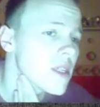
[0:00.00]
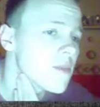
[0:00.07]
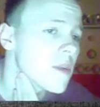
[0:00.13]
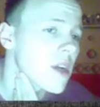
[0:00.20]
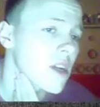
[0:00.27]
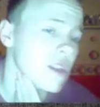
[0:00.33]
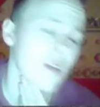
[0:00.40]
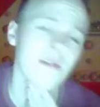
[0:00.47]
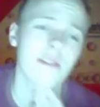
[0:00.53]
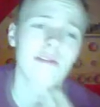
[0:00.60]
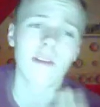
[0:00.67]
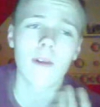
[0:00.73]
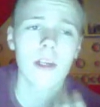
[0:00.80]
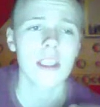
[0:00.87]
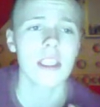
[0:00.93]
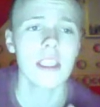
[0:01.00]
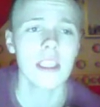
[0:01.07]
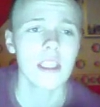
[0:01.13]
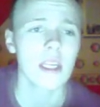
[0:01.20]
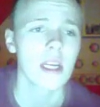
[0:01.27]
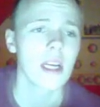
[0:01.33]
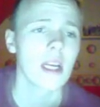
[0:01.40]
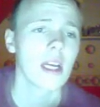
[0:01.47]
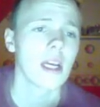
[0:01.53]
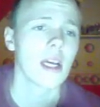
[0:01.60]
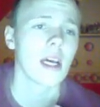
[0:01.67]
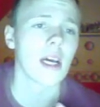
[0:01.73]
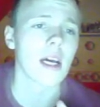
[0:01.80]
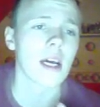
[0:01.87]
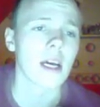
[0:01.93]
it because I have the Focus Edge.
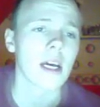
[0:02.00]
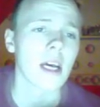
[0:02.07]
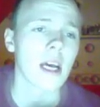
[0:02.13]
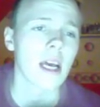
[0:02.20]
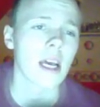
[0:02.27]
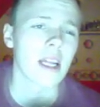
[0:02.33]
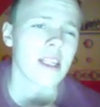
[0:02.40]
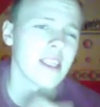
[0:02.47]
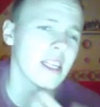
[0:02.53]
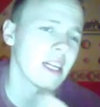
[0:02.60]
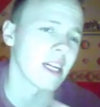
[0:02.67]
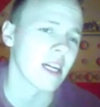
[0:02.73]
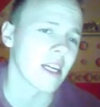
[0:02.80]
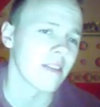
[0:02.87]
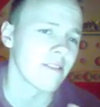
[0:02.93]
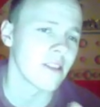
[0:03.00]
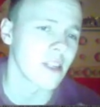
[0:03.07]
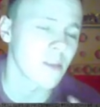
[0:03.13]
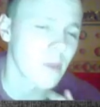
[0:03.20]
And yeah, if he